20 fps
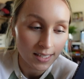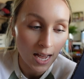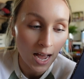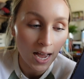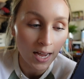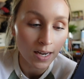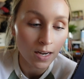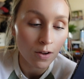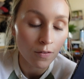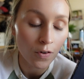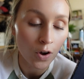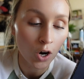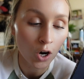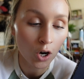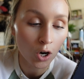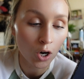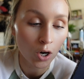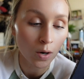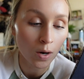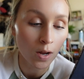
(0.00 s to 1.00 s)
kind of
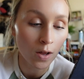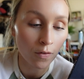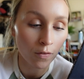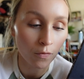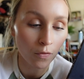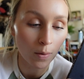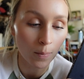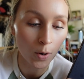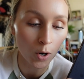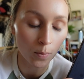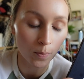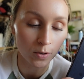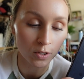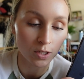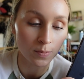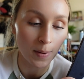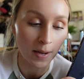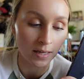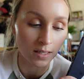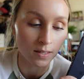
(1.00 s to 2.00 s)
from her
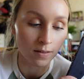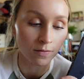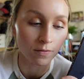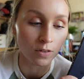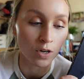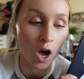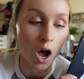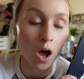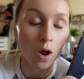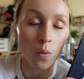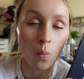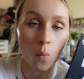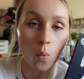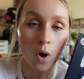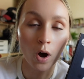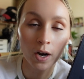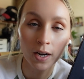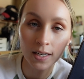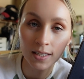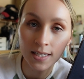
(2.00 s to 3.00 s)
perspective, not
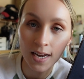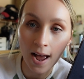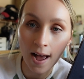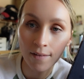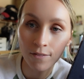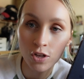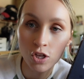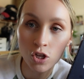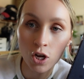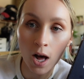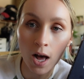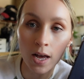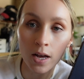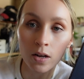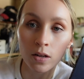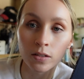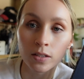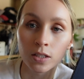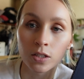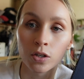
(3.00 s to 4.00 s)
wanting to have a
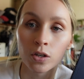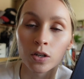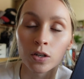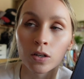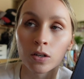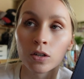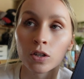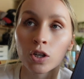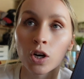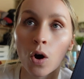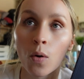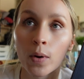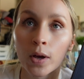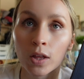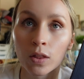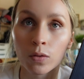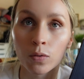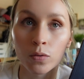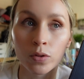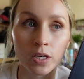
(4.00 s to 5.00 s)
child and her
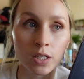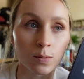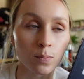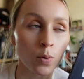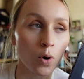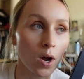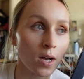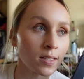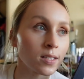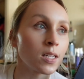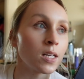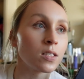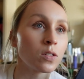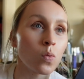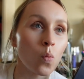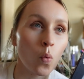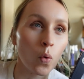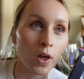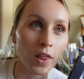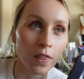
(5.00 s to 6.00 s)
going through this process
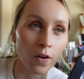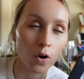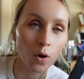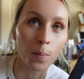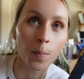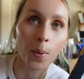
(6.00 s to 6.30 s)
with her